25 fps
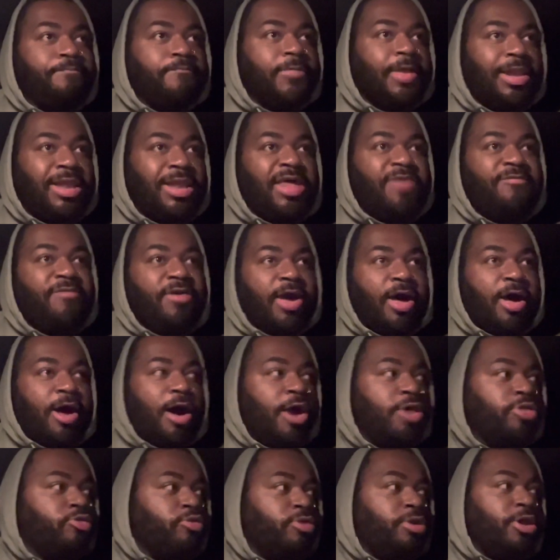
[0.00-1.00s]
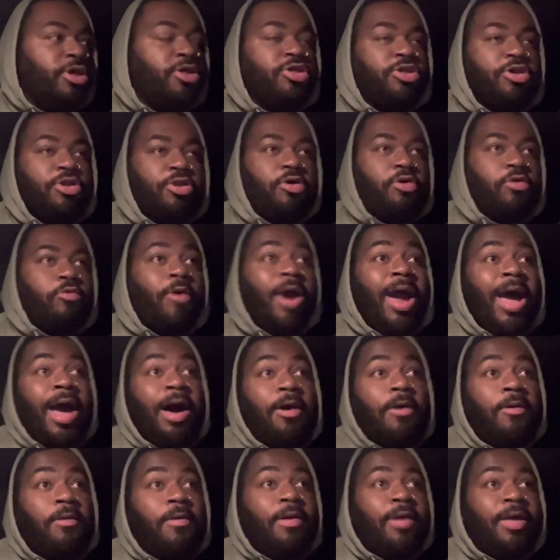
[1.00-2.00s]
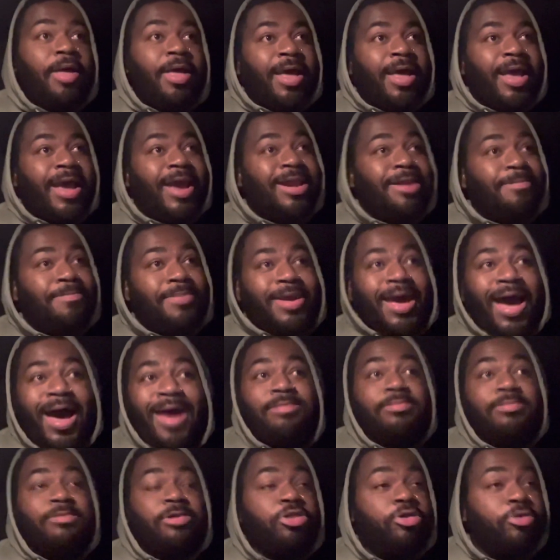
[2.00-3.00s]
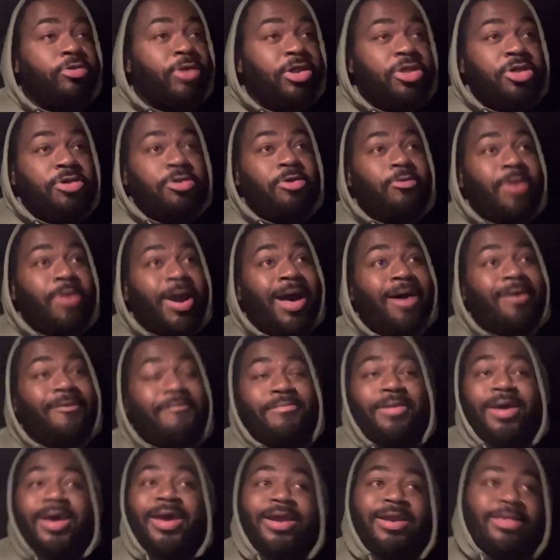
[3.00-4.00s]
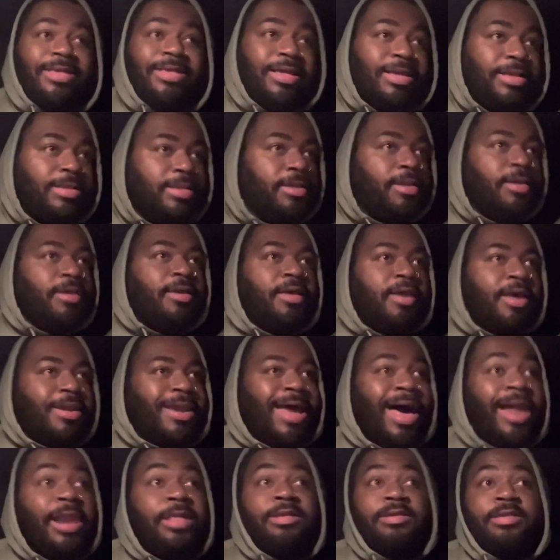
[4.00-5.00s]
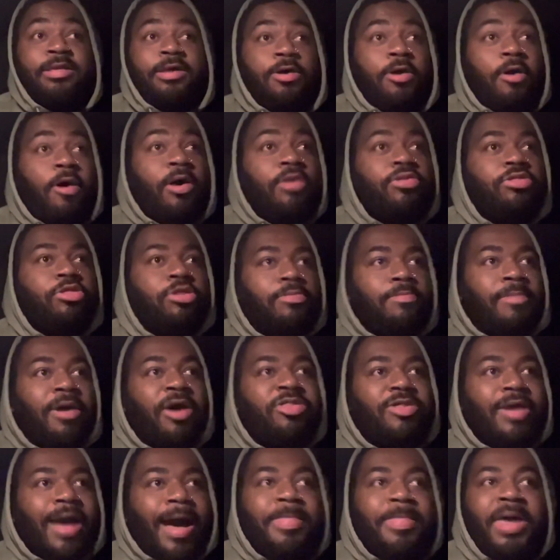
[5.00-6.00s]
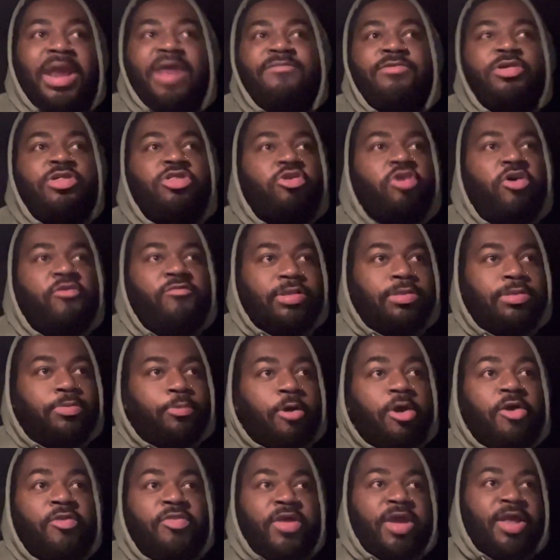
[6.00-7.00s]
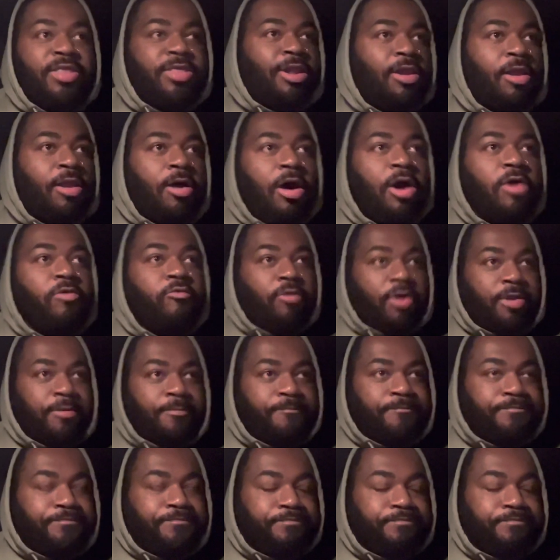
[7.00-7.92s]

living an untraditional route. And to be honest, the traditional route, man, it, it, not only does it cost too much, I'm not even sure if it's worth it in the long run